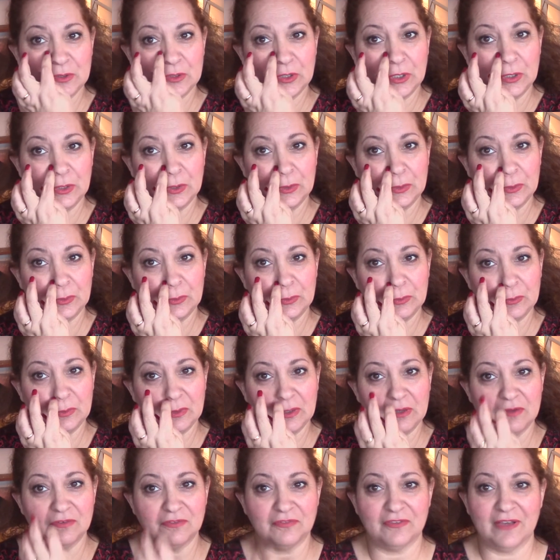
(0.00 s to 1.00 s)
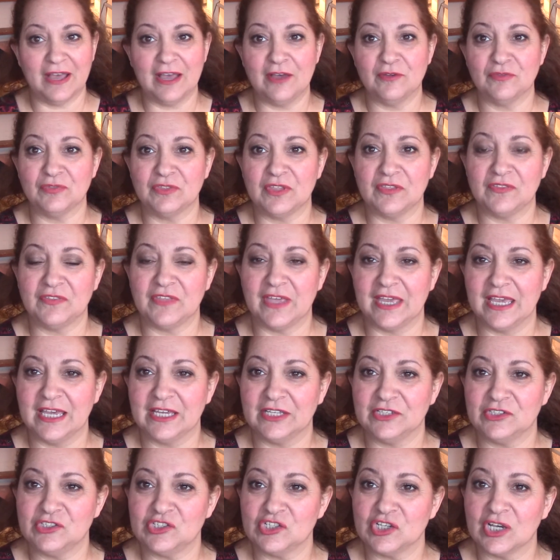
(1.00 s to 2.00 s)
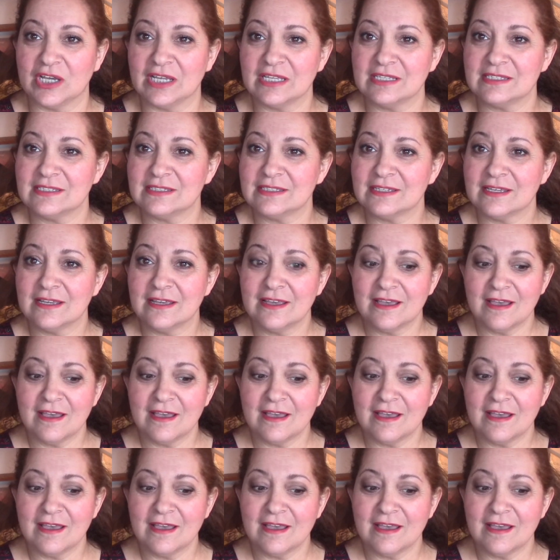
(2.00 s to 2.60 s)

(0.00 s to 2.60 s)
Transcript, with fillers: who found that they had just